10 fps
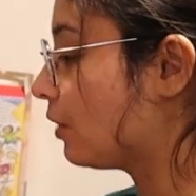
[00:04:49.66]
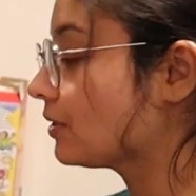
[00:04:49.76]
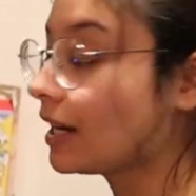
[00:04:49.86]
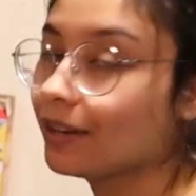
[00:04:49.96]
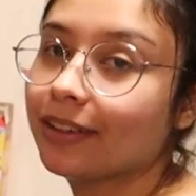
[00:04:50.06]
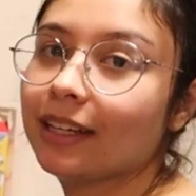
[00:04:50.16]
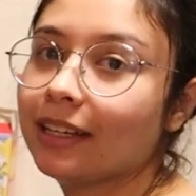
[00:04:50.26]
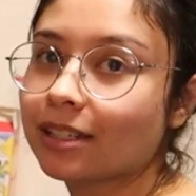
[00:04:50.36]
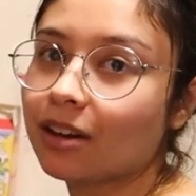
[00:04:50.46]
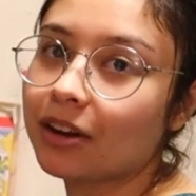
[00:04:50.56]
outside of it
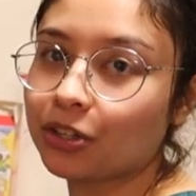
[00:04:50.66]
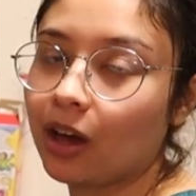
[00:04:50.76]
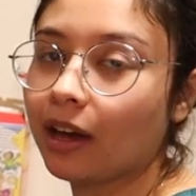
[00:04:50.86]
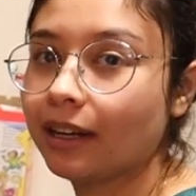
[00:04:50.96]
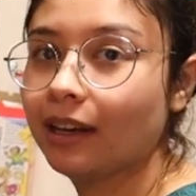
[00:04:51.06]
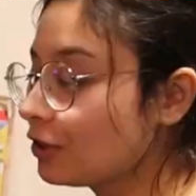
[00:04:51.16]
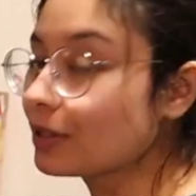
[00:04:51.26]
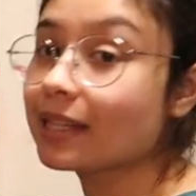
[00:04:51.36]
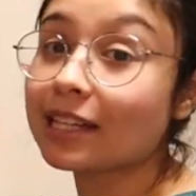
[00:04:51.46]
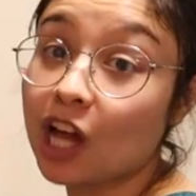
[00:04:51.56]
is not as hot.
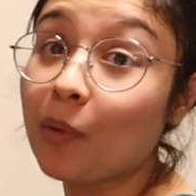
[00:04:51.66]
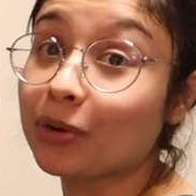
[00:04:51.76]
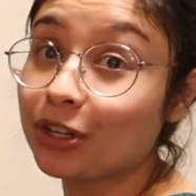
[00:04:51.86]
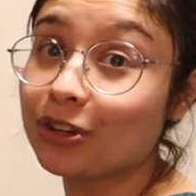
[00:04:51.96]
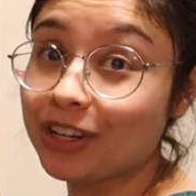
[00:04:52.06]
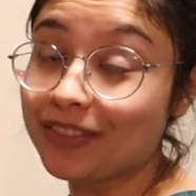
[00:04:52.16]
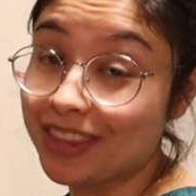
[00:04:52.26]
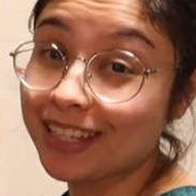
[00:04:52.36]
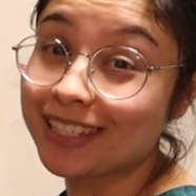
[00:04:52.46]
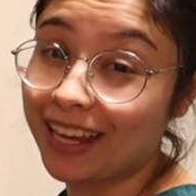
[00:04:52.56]
There's less opportunity of
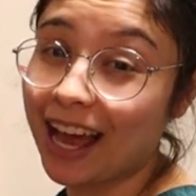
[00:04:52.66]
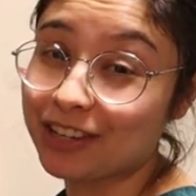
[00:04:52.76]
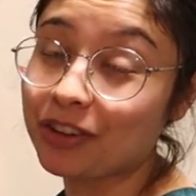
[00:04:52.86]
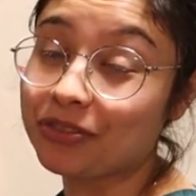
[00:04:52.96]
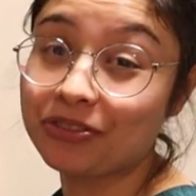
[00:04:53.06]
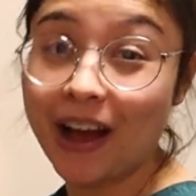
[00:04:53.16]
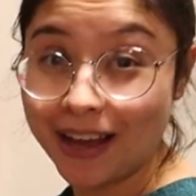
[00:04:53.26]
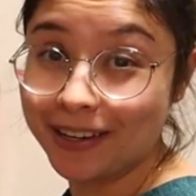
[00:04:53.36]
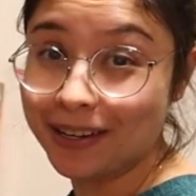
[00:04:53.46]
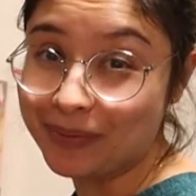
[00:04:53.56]
things to catch on
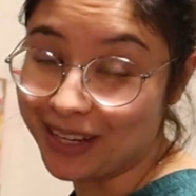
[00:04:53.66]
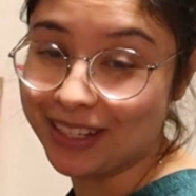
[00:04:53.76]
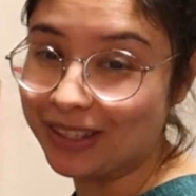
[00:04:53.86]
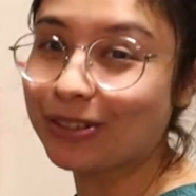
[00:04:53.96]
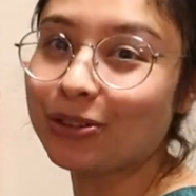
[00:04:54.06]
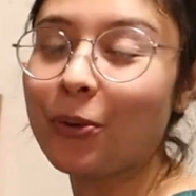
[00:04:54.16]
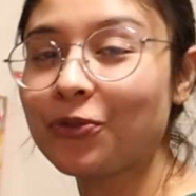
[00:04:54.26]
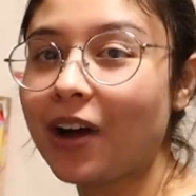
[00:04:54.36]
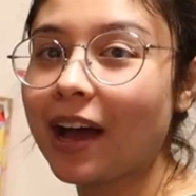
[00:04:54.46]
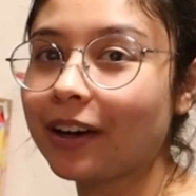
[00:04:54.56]
fire because there's no
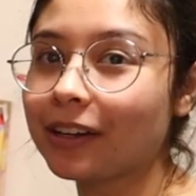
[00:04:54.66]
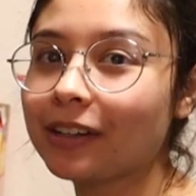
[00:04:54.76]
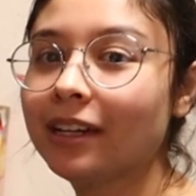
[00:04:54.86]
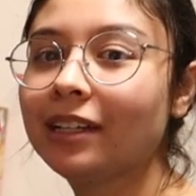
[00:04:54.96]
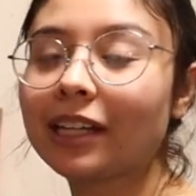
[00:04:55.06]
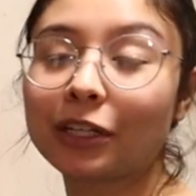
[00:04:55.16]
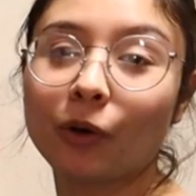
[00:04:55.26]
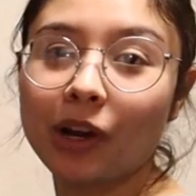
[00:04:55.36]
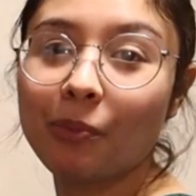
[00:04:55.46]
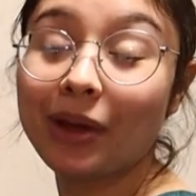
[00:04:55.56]
fire. Like
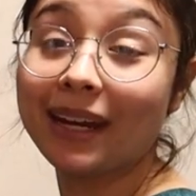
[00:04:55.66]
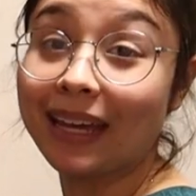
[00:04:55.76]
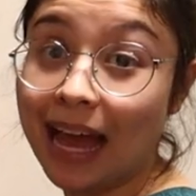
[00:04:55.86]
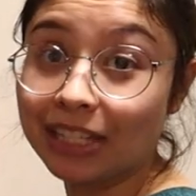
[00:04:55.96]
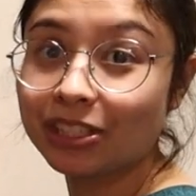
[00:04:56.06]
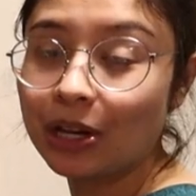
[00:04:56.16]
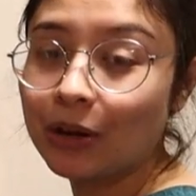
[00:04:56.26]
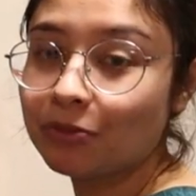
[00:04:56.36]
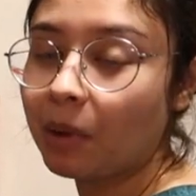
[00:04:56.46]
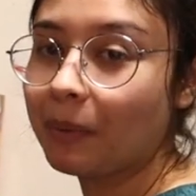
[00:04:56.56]
growing up, we had a gas
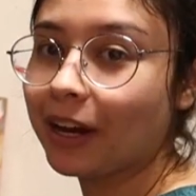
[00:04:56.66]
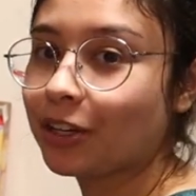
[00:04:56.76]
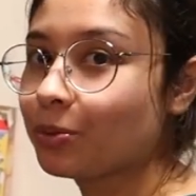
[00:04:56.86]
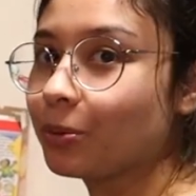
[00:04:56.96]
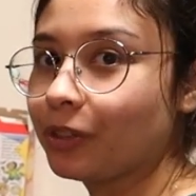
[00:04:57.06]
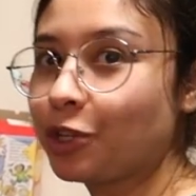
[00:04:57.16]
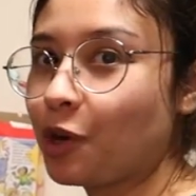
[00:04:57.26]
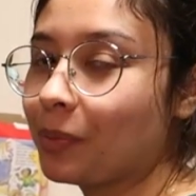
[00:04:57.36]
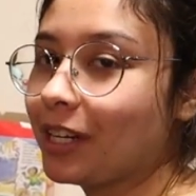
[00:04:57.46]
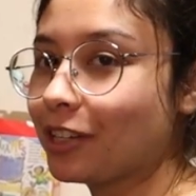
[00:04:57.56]
stove. my parents were really
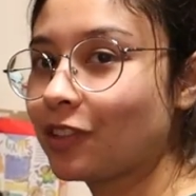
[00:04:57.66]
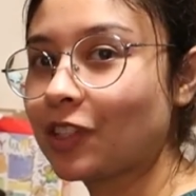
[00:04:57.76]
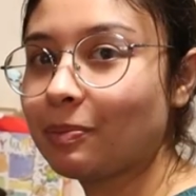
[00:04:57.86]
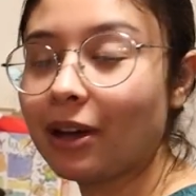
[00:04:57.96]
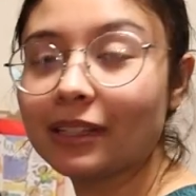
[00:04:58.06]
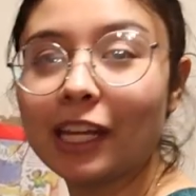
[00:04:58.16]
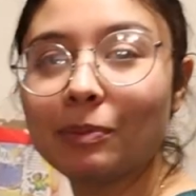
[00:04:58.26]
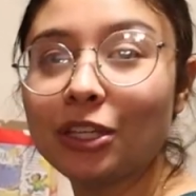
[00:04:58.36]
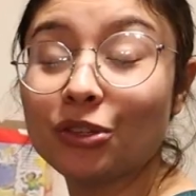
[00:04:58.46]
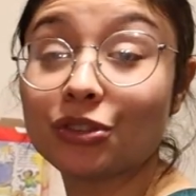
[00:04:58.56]
trepidatious about
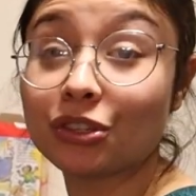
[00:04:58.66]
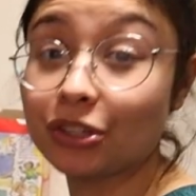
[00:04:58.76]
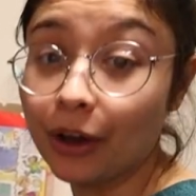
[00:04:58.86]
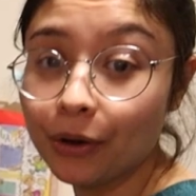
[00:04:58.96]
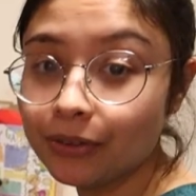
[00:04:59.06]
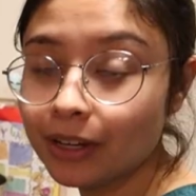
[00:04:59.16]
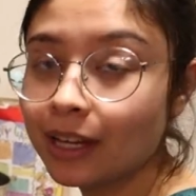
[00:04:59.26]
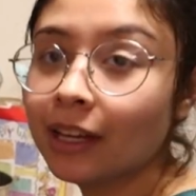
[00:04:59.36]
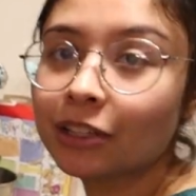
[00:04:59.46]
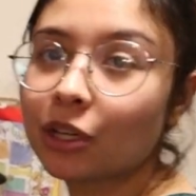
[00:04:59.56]
letting me use the stove.
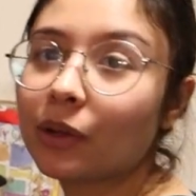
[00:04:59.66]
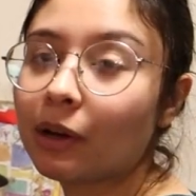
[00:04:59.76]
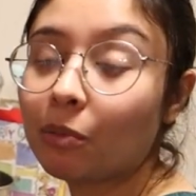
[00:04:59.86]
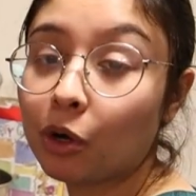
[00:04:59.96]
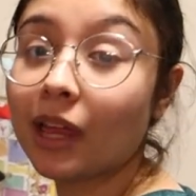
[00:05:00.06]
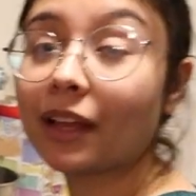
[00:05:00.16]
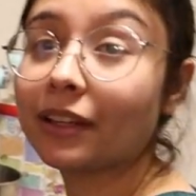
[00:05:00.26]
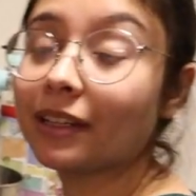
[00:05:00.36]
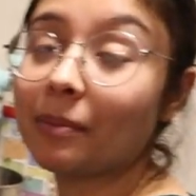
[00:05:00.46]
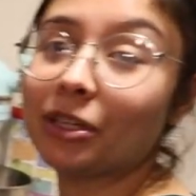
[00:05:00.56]
So they were more
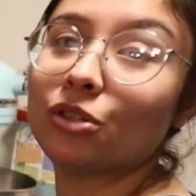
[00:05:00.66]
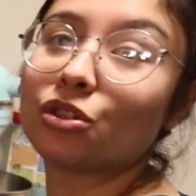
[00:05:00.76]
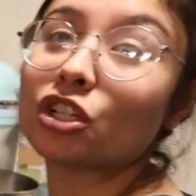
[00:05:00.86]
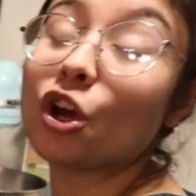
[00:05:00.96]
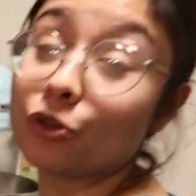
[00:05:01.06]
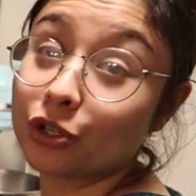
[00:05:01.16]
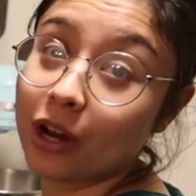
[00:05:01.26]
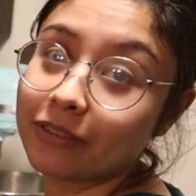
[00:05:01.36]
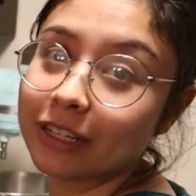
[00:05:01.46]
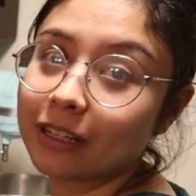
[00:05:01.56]
likely to let me use the toaster
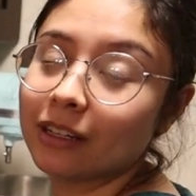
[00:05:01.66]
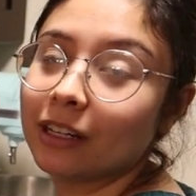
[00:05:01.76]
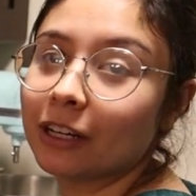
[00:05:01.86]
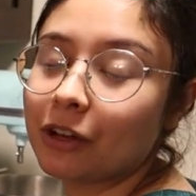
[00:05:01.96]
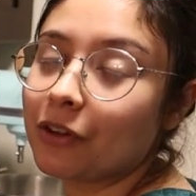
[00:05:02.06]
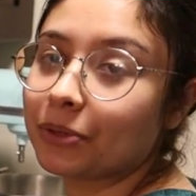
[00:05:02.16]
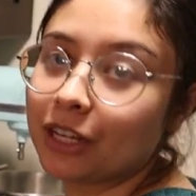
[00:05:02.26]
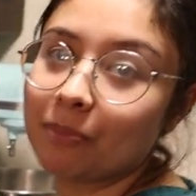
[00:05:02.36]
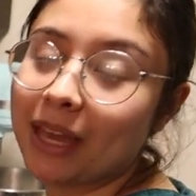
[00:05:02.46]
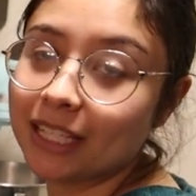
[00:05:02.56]
oven if I was
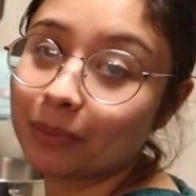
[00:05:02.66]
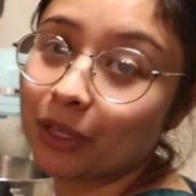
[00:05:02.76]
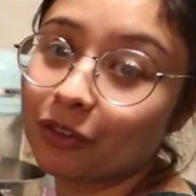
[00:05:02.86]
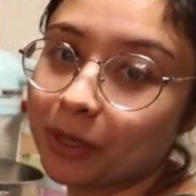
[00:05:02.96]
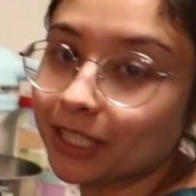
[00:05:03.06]
gonna make something for